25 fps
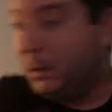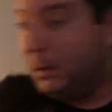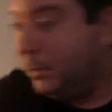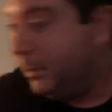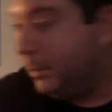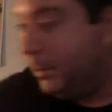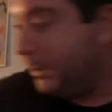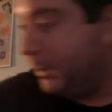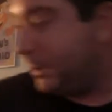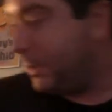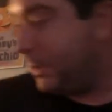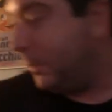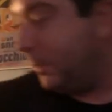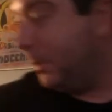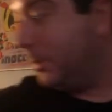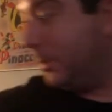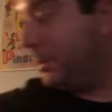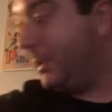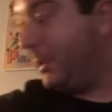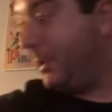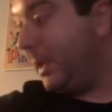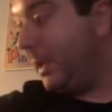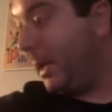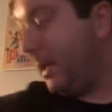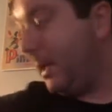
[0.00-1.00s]
But so there's
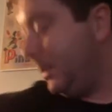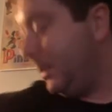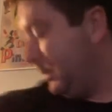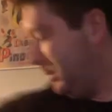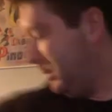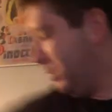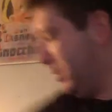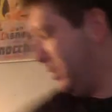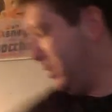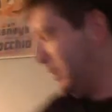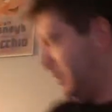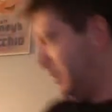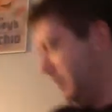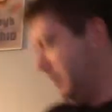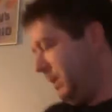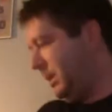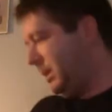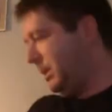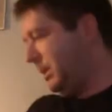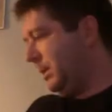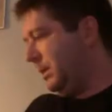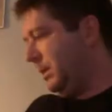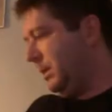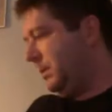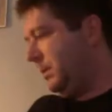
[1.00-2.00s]
that. Checking
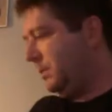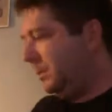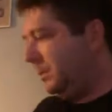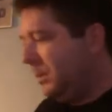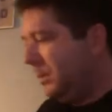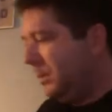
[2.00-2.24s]
that out.